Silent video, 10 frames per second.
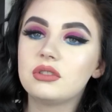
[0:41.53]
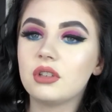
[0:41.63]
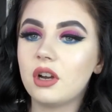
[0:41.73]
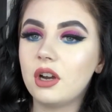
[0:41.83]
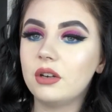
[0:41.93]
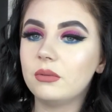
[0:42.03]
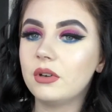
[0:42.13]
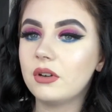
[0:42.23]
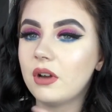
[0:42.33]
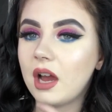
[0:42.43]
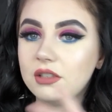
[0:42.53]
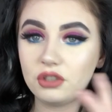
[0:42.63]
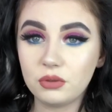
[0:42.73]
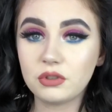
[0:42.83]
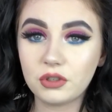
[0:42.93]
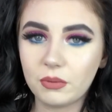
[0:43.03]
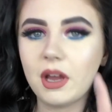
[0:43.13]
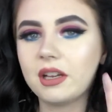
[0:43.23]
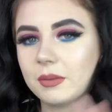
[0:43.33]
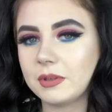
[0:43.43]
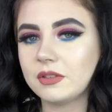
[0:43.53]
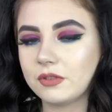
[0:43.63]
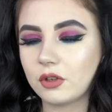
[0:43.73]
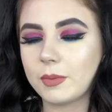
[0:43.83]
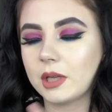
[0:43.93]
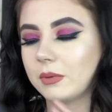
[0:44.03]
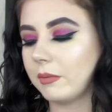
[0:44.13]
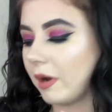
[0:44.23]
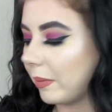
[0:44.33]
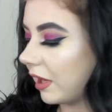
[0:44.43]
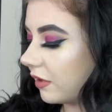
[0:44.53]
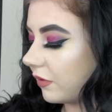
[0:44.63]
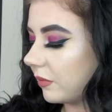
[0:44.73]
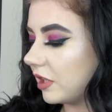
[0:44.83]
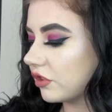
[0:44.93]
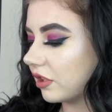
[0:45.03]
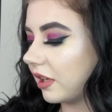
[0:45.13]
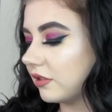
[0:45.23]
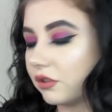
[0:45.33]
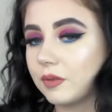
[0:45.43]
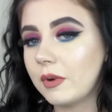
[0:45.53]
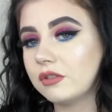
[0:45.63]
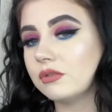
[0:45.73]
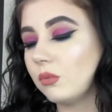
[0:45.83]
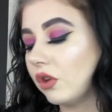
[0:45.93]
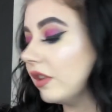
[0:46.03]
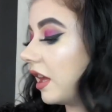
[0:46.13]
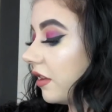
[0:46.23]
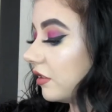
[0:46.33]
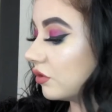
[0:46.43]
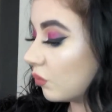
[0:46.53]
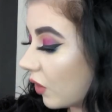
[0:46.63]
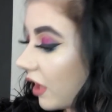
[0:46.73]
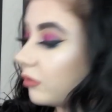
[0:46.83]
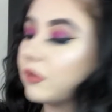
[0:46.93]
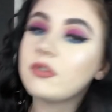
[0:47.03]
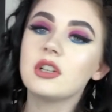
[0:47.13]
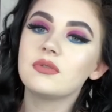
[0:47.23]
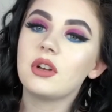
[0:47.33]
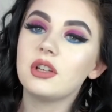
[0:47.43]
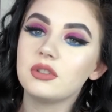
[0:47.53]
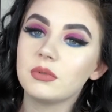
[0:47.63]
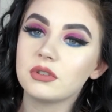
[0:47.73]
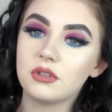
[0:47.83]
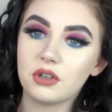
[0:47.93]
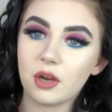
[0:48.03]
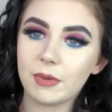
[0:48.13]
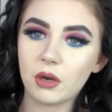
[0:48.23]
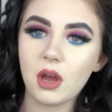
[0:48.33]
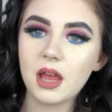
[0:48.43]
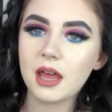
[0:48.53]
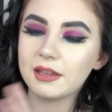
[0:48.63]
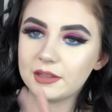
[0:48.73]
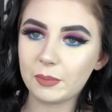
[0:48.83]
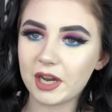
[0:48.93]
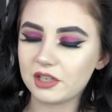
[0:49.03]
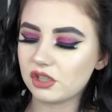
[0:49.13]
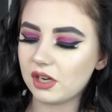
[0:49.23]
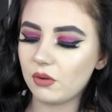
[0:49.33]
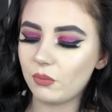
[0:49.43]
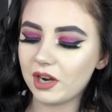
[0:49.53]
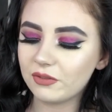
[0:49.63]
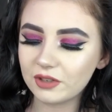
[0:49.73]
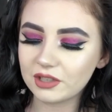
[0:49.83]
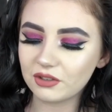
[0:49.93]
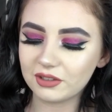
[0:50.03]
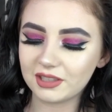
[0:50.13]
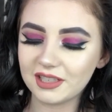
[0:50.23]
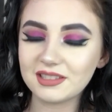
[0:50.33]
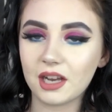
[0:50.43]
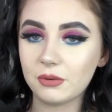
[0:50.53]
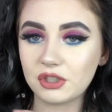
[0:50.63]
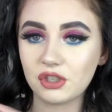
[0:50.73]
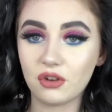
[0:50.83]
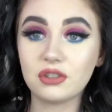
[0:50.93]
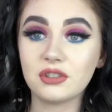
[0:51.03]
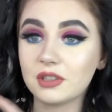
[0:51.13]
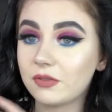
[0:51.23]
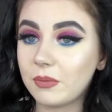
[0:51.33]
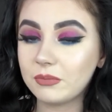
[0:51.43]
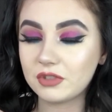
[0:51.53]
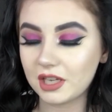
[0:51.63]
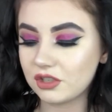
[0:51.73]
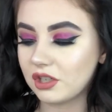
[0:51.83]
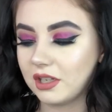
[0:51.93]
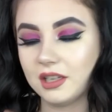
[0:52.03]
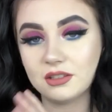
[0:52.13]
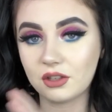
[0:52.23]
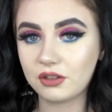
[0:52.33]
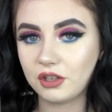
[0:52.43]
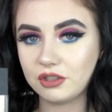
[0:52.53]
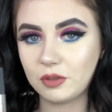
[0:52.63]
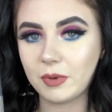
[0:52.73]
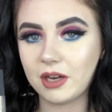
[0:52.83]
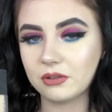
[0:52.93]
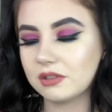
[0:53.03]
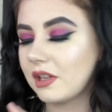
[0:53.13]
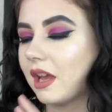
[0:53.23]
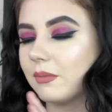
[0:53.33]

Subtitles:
So I do a clip in this video, by the way, where I apply the foundation and I talk about some more there as well. But first of all, I do want to talk about the packaging. When I first got this, I was shocked. So this foundation is £32.